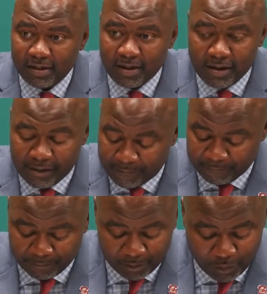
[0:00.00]

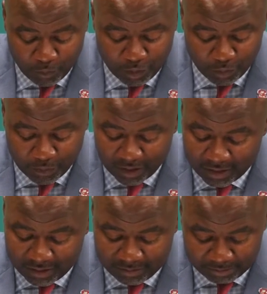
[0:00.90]
Um, we were
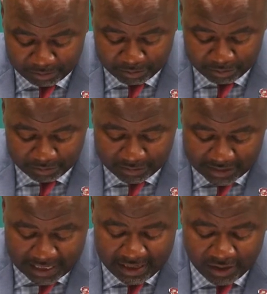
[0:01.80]
really
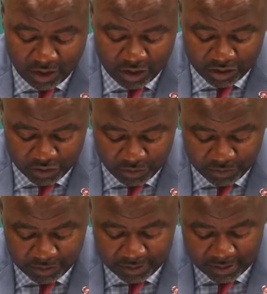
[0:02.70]
keyed on
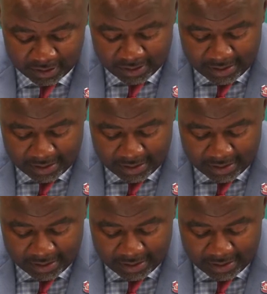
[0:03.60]
Newton